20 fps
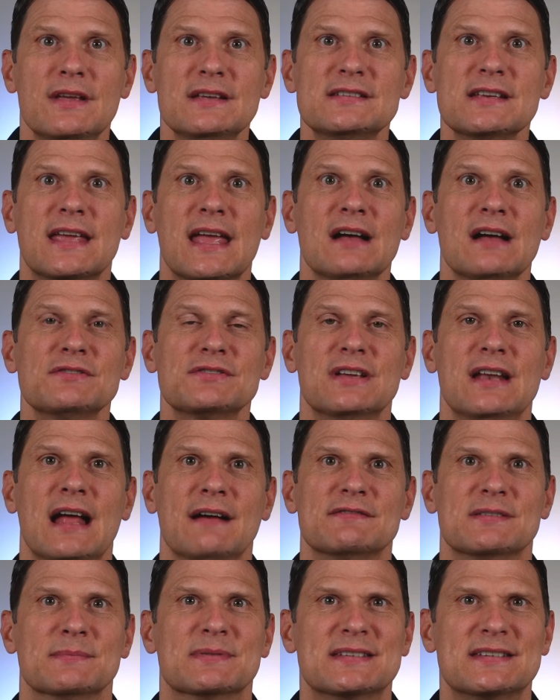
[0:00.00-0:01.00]
accounts can
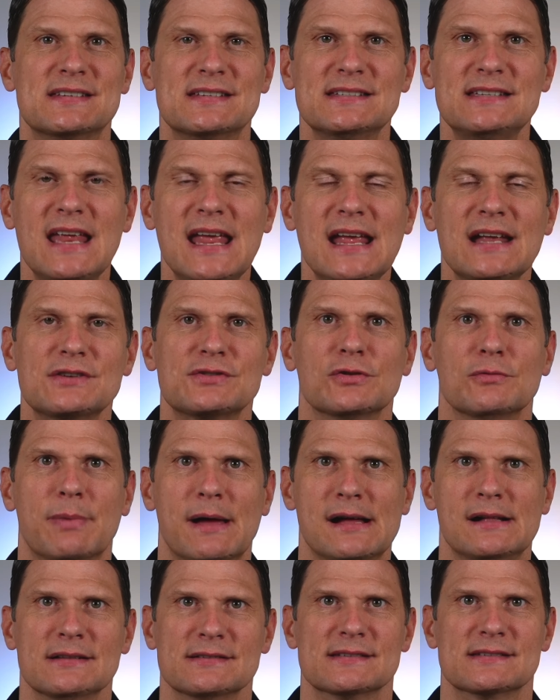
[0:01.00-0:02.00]
have substantial
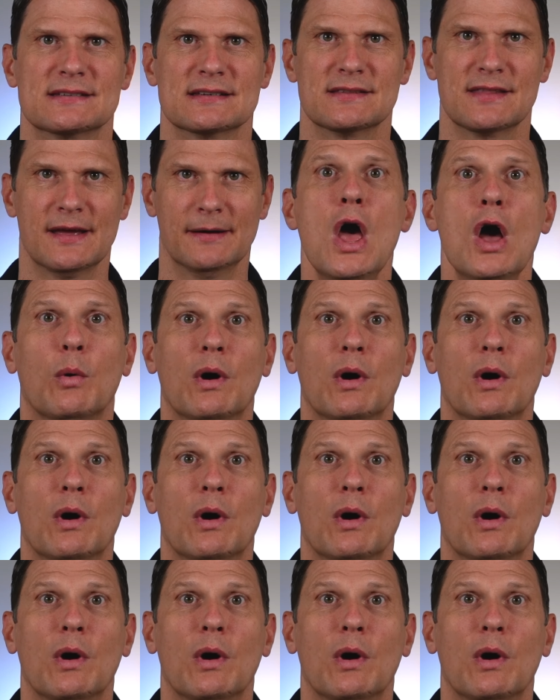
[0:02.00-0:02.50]
balances in them.